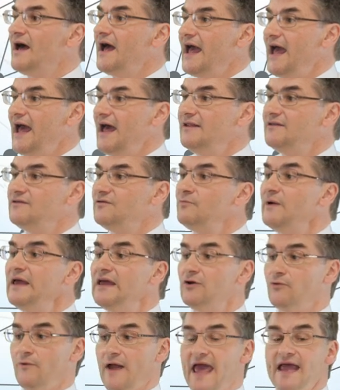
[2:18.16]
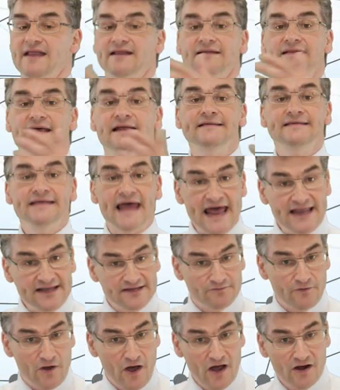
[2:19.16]
And we created a
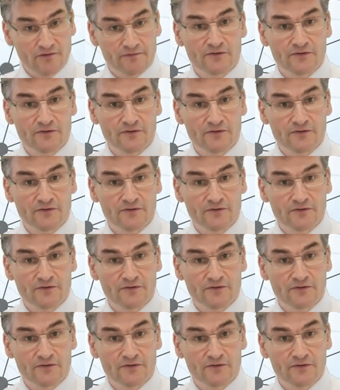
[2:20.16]
network.